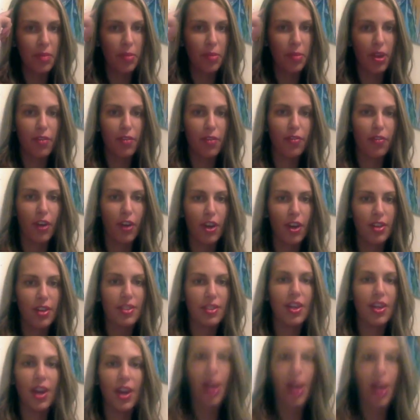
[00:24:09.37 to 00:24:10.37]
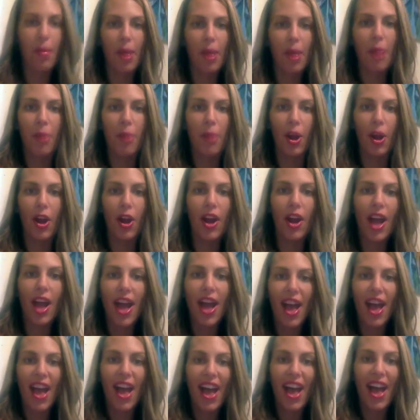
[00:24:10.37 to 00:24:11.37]
brain fart, sorry on my part,
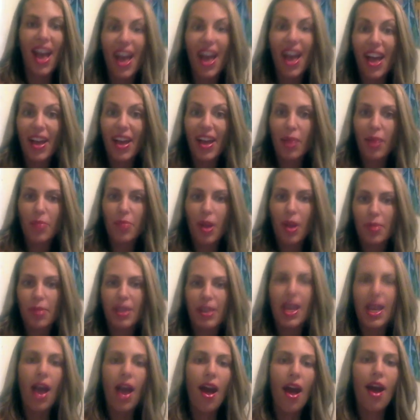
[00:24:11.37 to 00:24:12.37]
I'm rhyming,